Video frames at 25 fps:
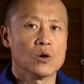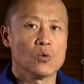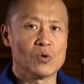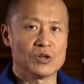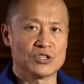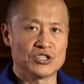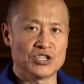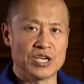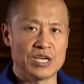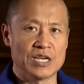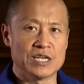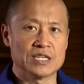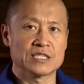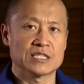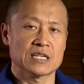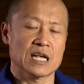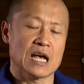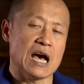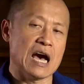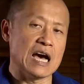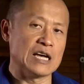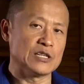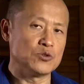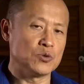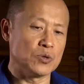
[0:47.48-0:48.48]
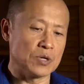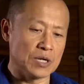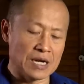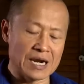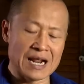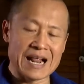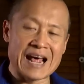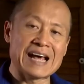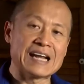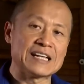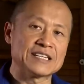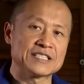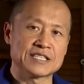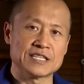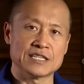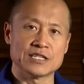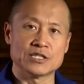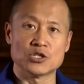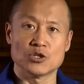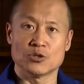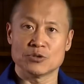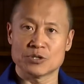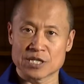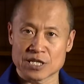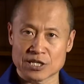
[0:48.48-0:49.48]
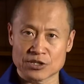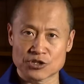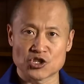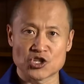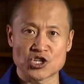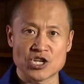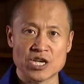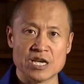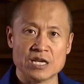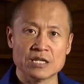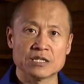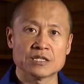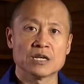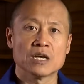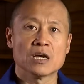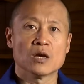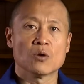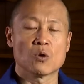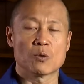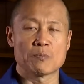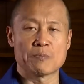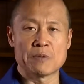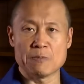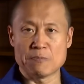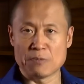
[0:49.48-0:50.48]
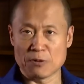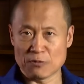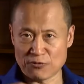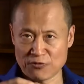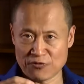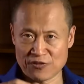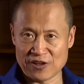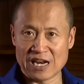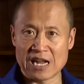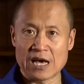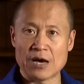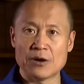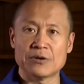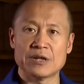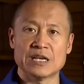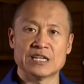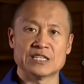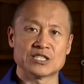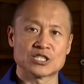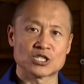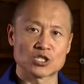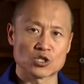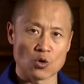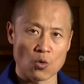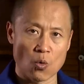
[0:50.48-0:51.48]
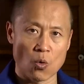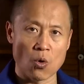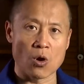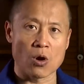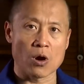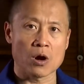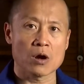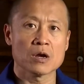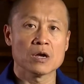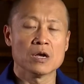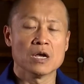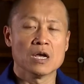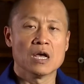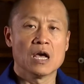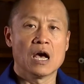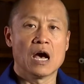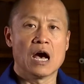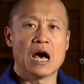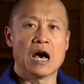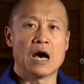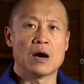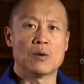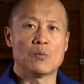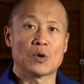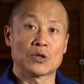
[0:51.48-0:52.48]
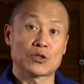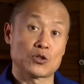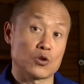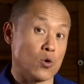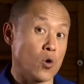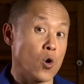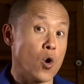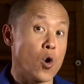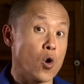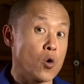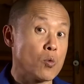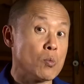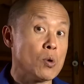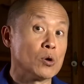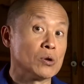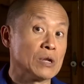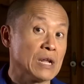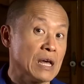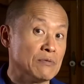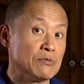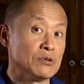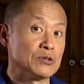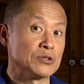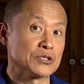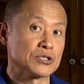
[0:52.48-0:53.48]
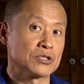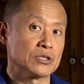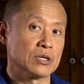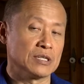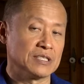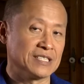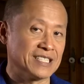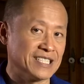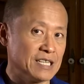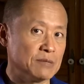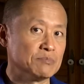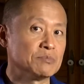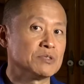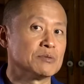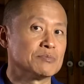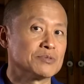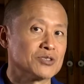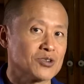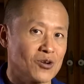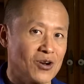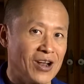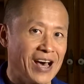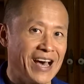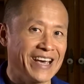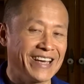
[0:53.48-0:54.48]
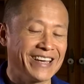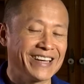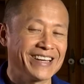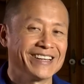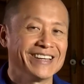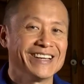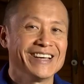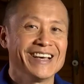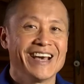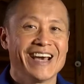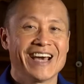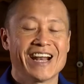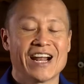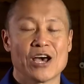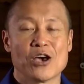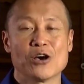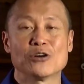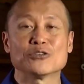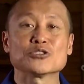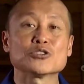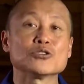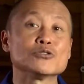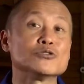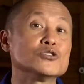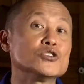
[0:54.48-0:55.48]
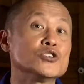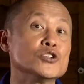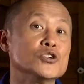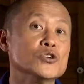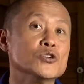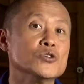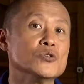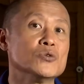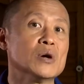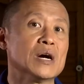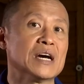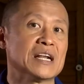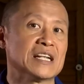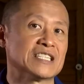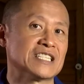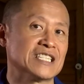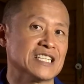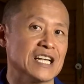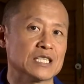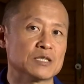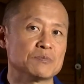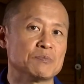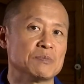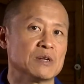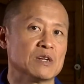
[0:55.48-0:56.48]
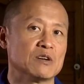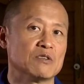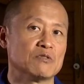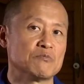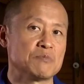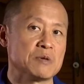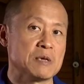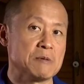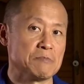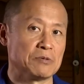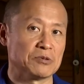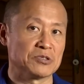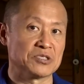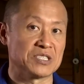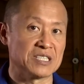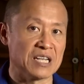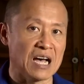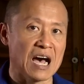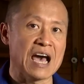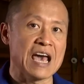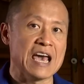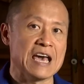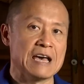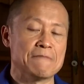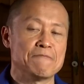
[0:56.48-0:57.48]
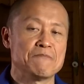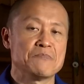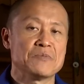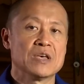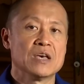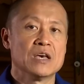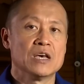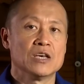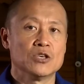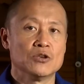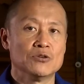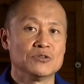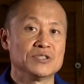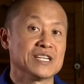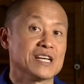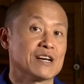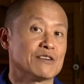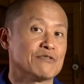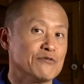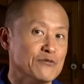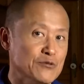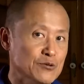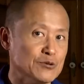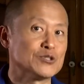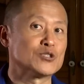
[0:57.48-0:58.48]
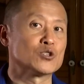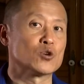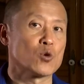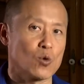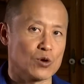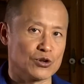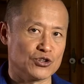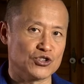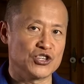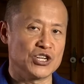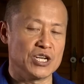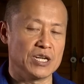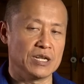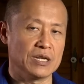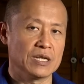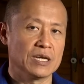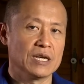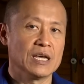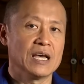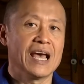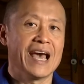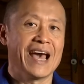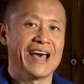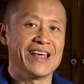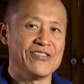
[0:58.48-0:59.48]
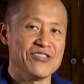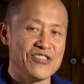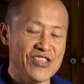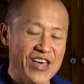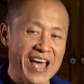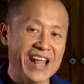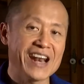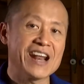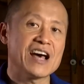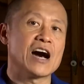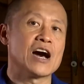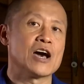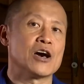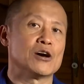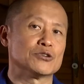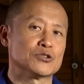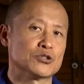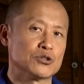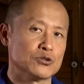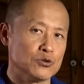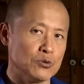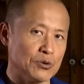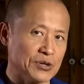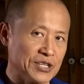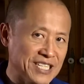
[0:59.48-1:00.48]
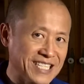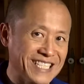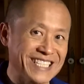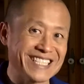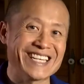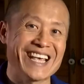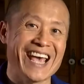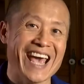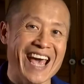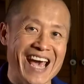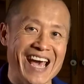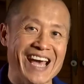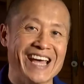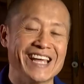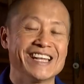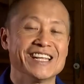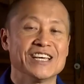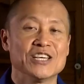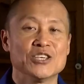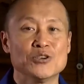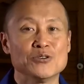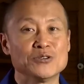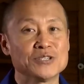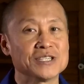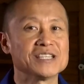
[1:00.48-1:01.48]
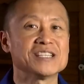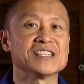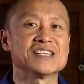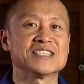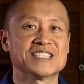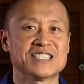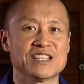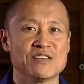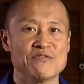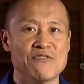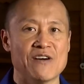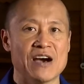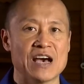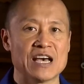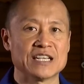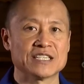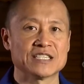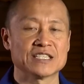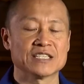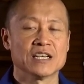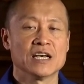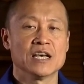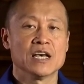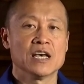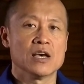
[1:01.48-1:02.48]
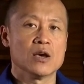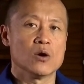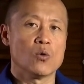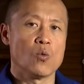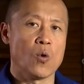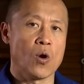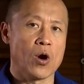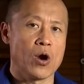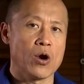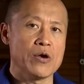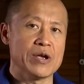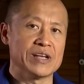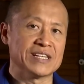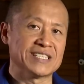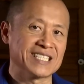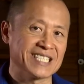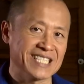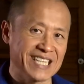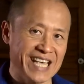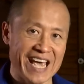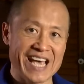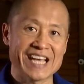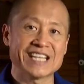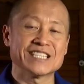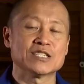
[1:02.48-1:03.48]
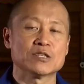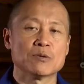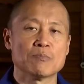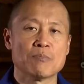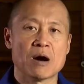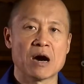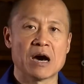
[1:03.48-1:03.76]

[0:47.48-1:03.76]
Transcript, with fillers: which is I do an analysis using a sheet where people fill out and score what their hormone levels and symptoms are like. And I also do an assessment of people's diet using a food score sheet. And then I also do a scan using this device where it scans the